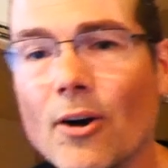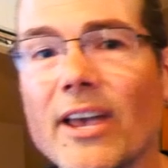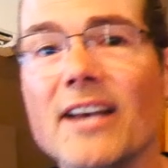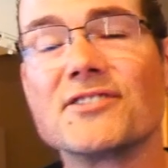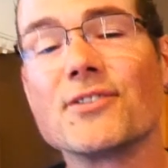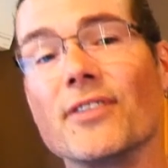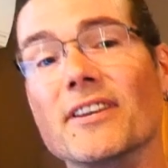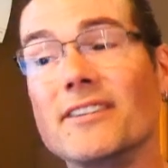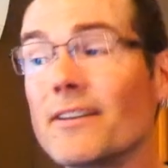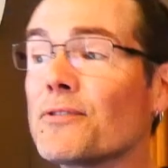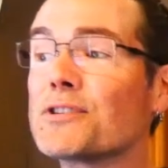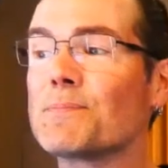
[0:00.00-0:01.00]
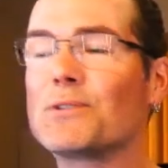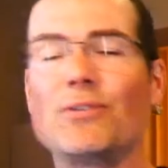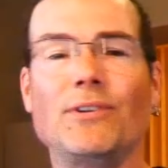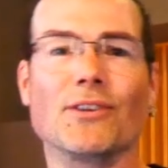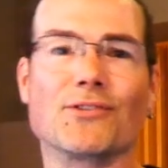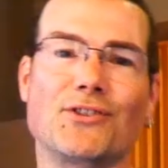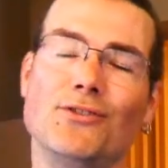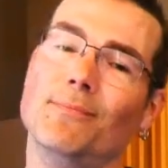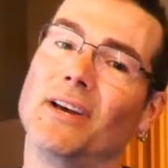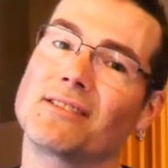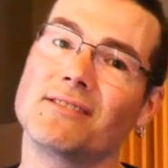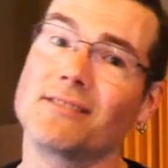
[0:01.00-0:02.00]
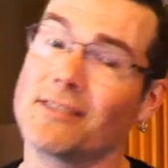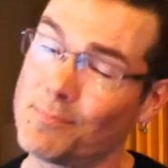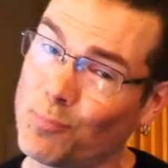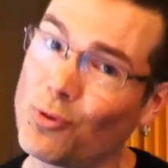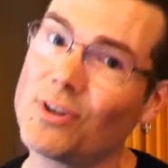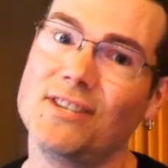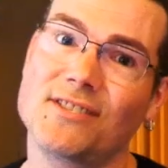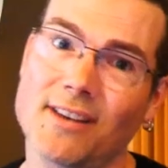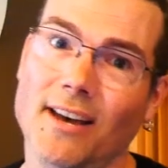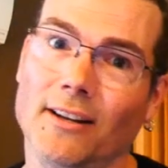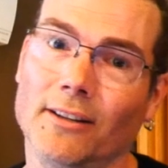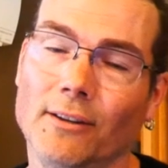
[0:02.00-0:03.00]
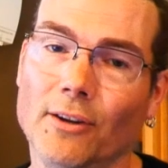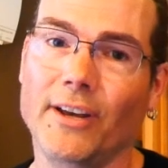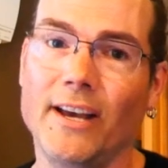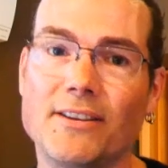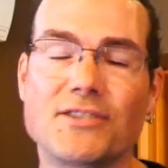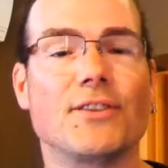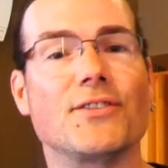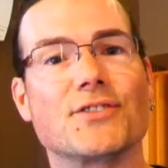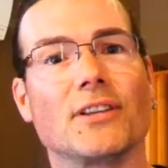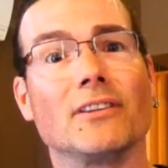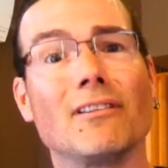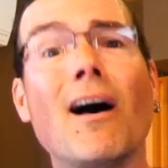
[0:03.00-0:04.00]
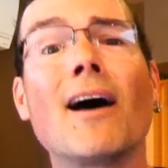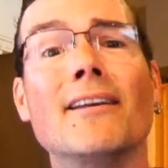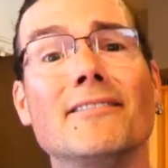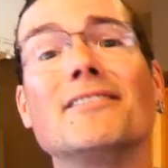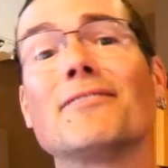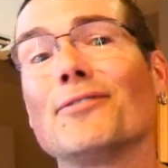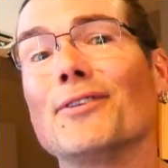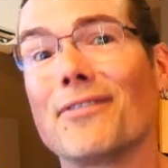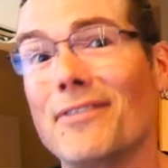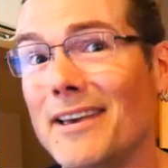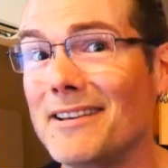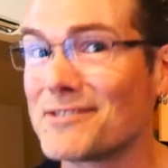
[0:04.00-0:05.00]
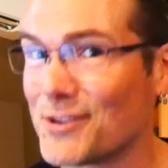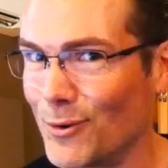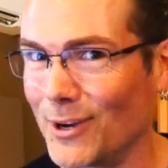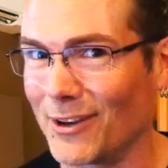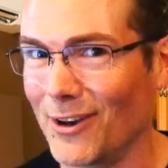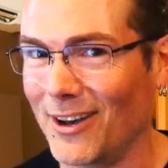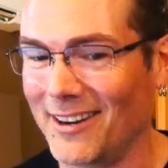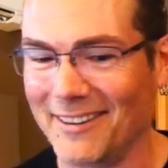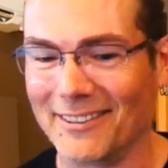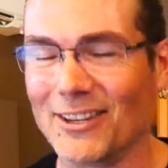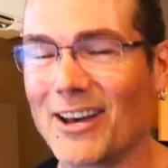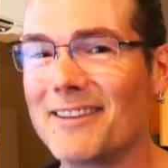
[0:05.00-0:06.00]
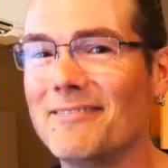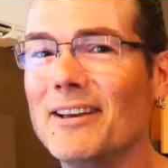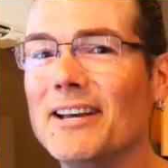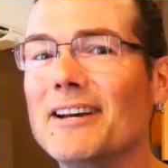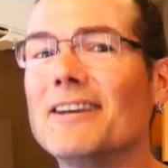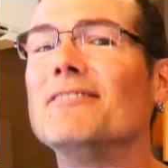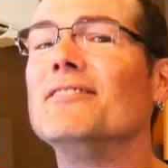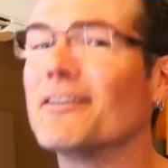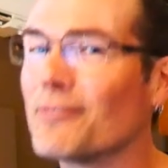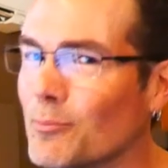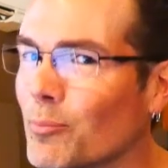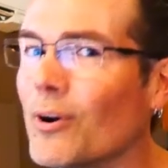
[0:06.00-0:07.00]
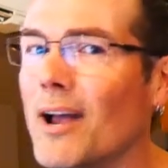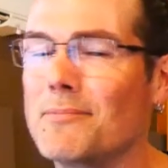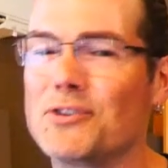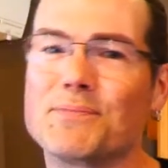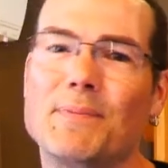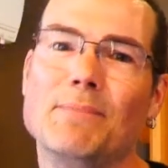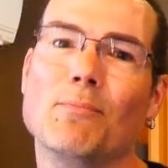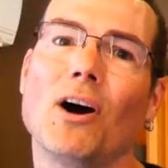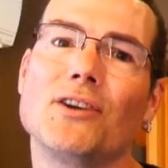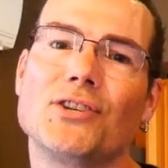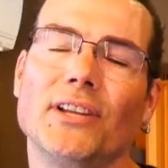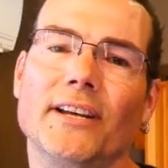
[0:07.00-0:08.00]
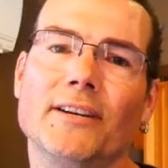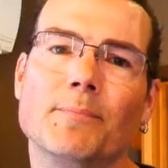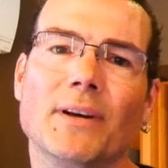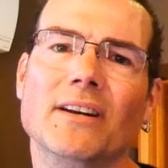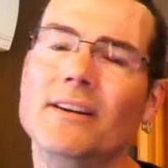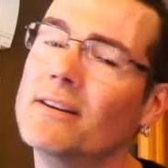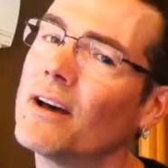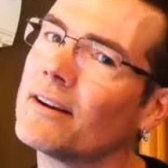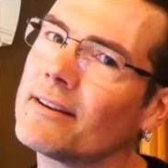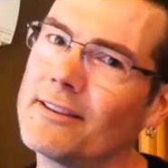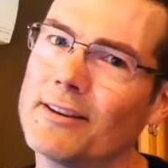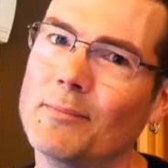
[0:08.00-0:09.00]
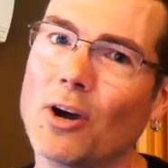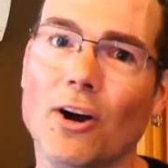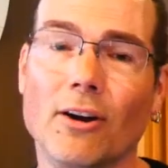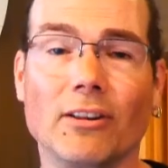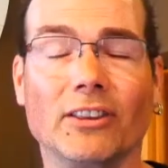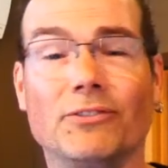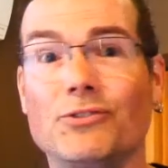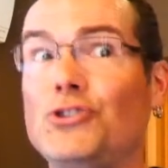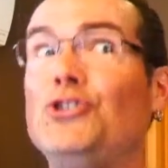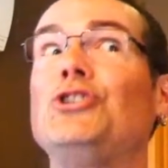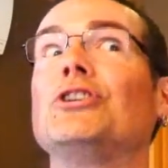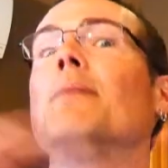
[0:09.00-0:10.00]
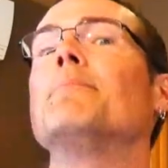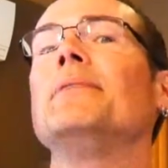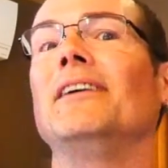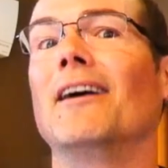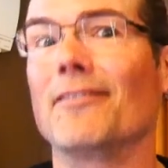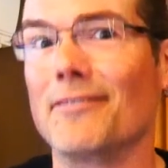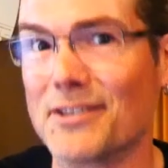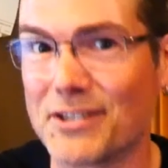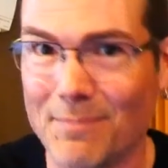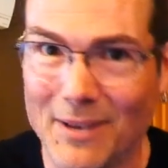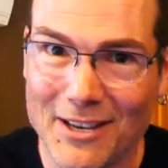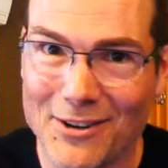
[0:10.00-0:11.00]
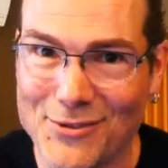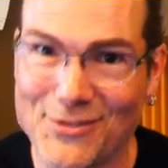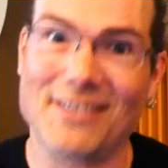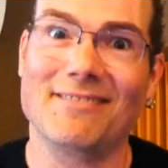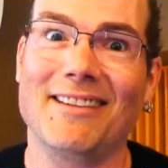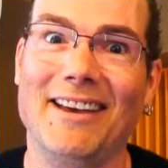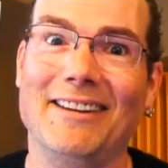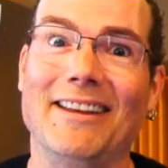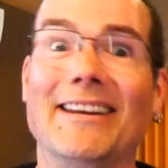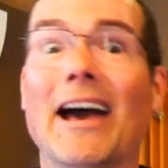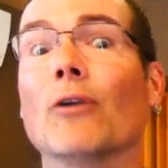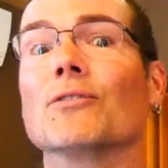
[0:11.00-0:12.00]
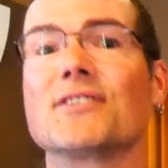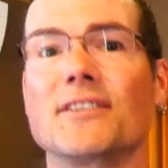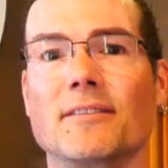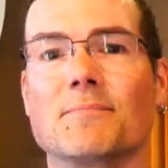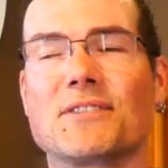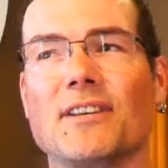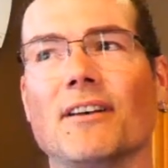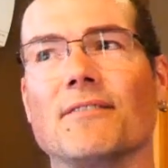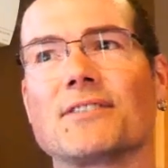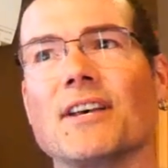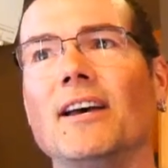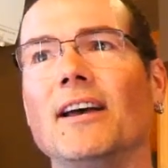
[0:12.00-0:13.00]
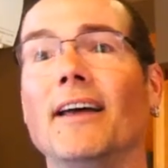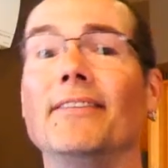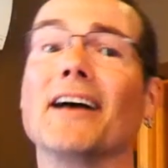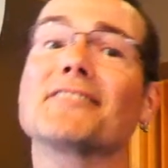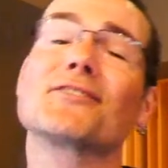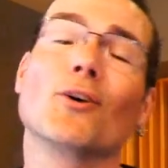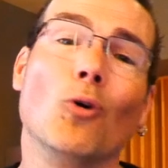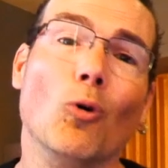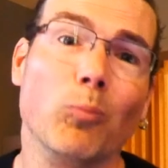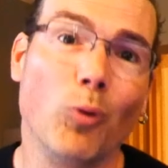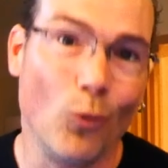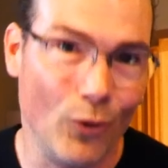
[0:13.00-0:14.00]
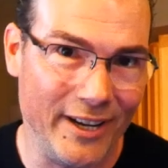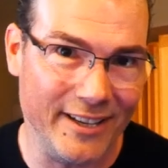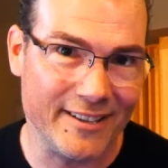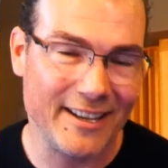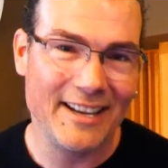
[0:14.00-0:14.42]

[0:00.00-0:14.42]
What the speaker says: Okay, so the difference between those two mixes is pretty subtle, okay? So there's a lot of different things going on and a lot of different parameters being modulated, but none of them are jumping out of the speakers and announcing themselves. And that's the whole point.